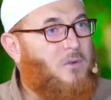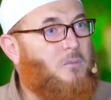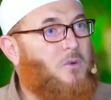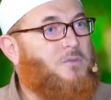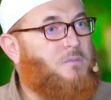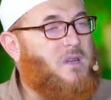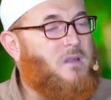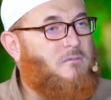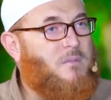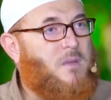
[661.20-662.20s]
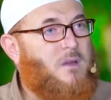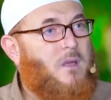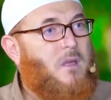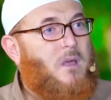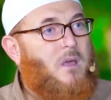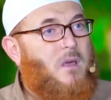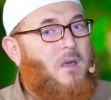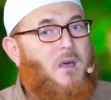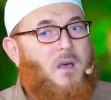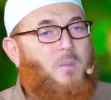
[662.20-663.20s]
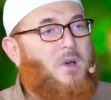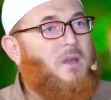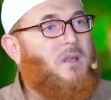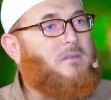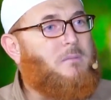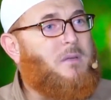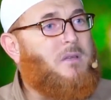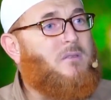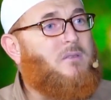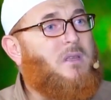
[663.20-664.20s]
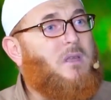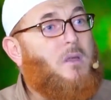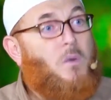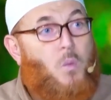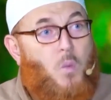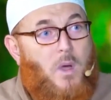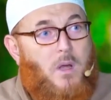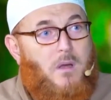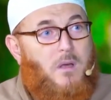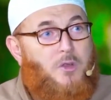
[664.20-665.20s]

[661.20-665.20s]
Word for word: for both men and women uh, upon experiencing wet